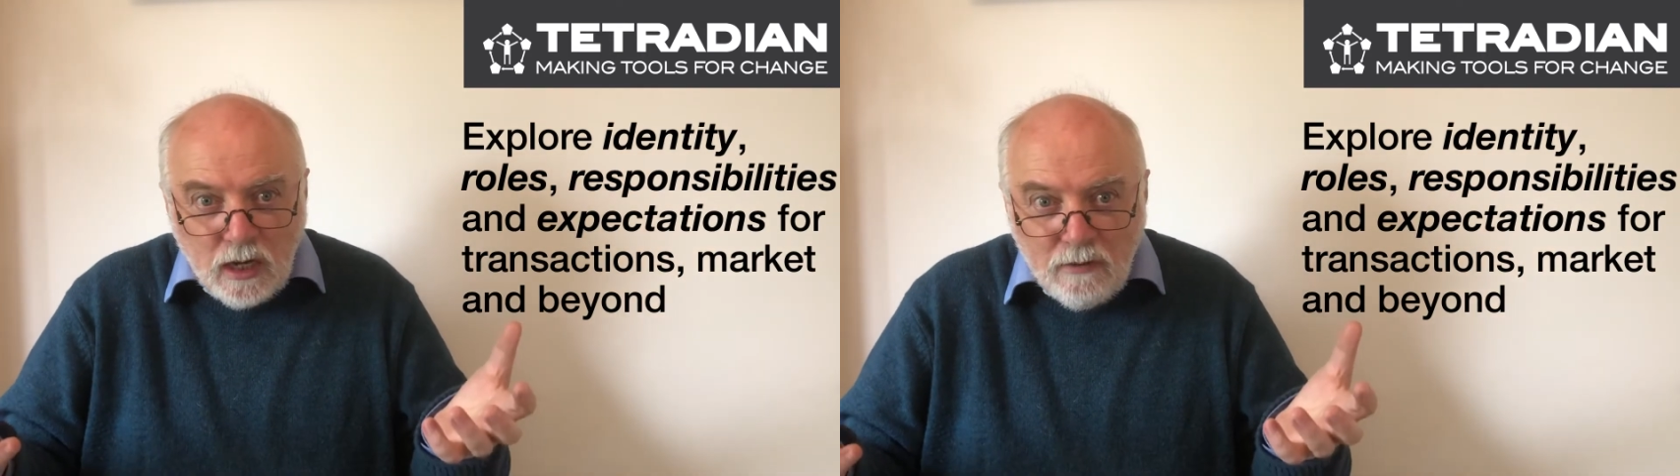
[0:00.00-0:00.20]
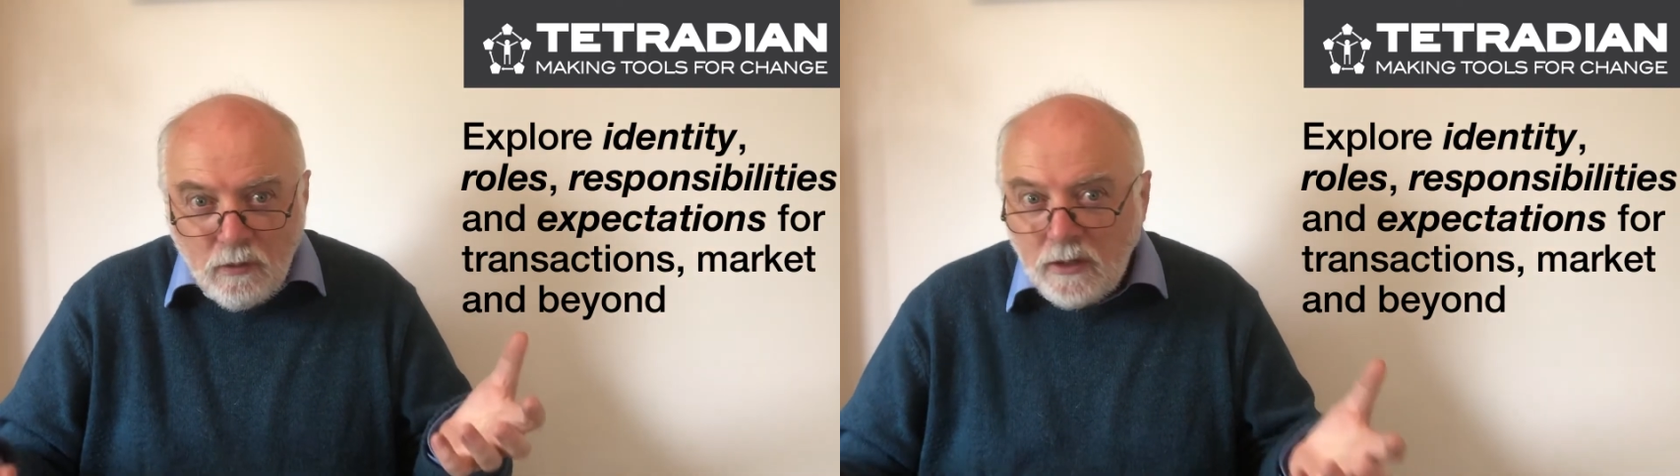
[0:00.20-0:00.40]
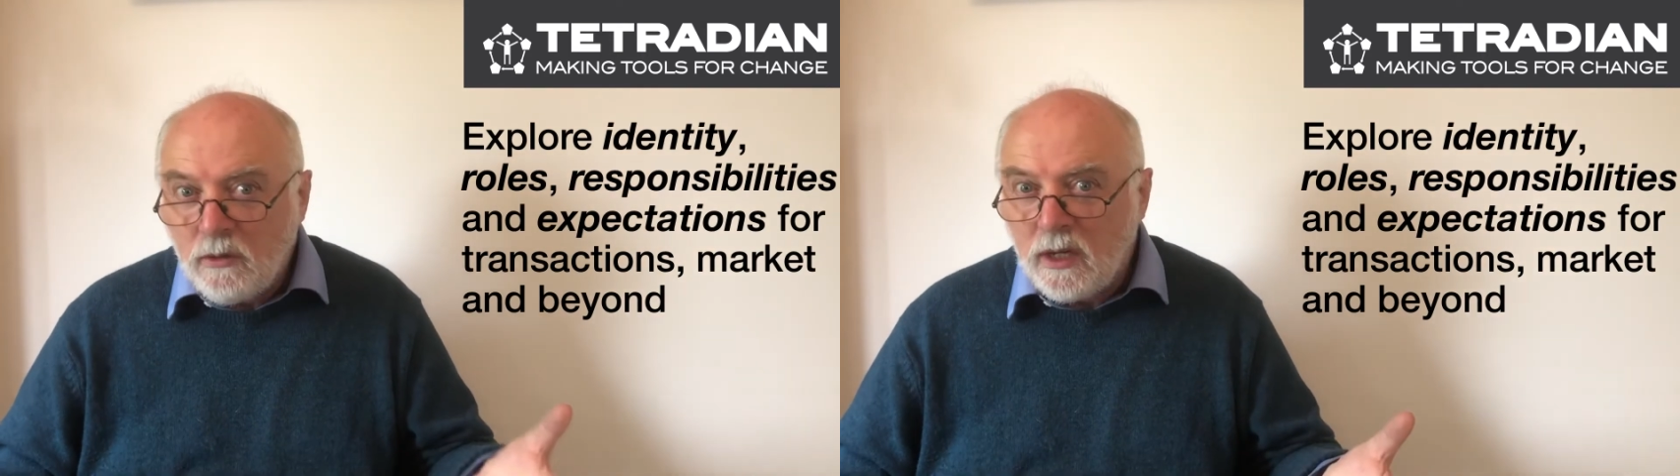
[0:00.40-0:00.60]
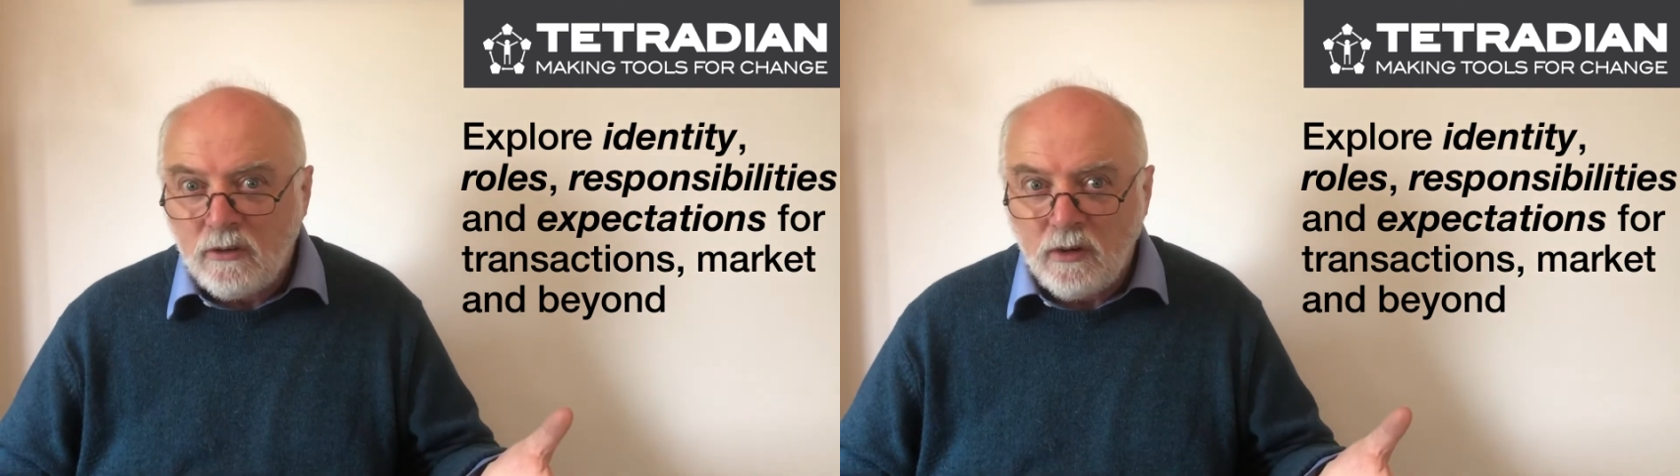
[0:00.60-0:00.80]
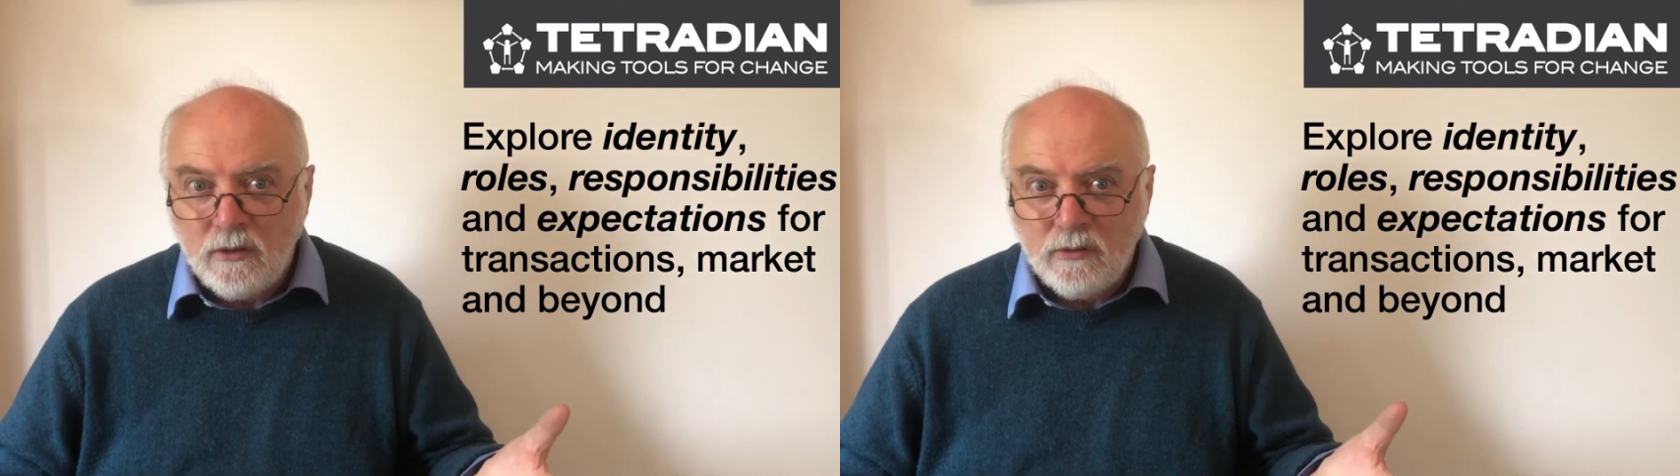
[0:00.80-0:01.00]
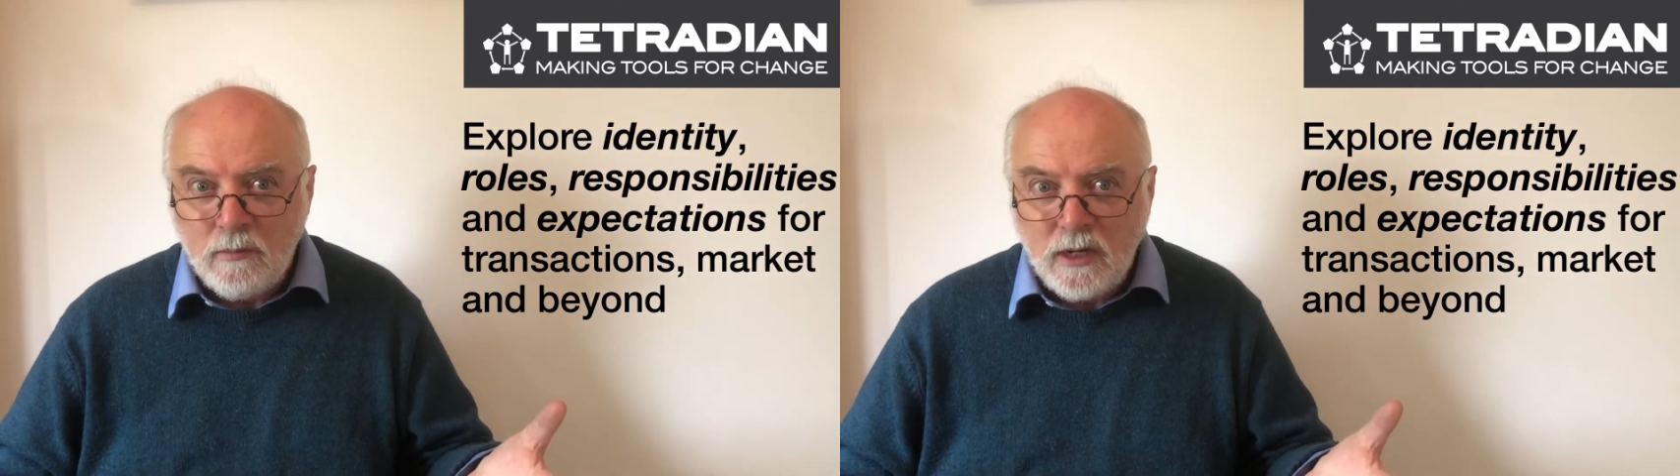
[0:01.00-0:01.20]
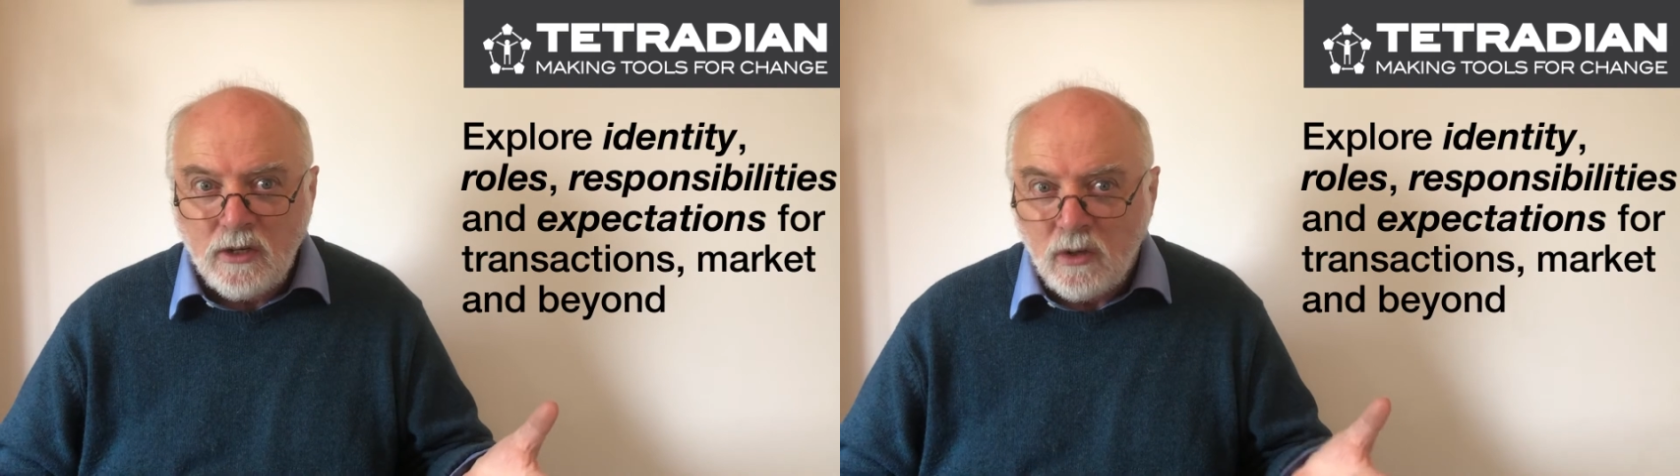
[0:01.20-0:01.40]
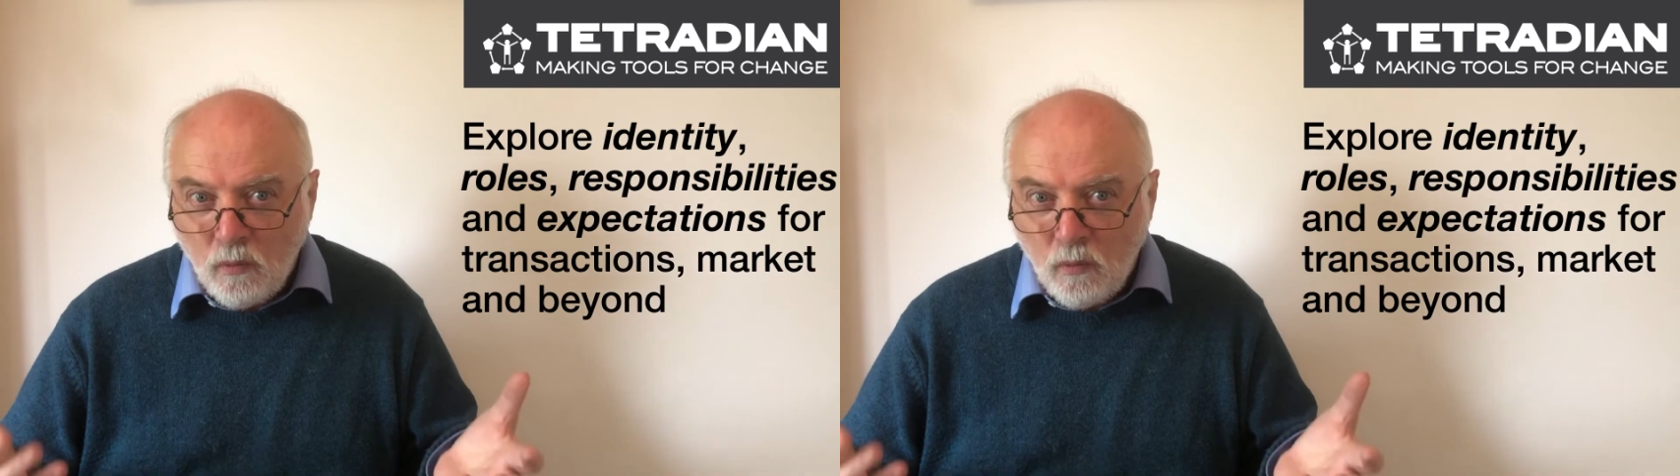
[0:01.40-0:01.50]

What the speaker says: if we're doing a transformation,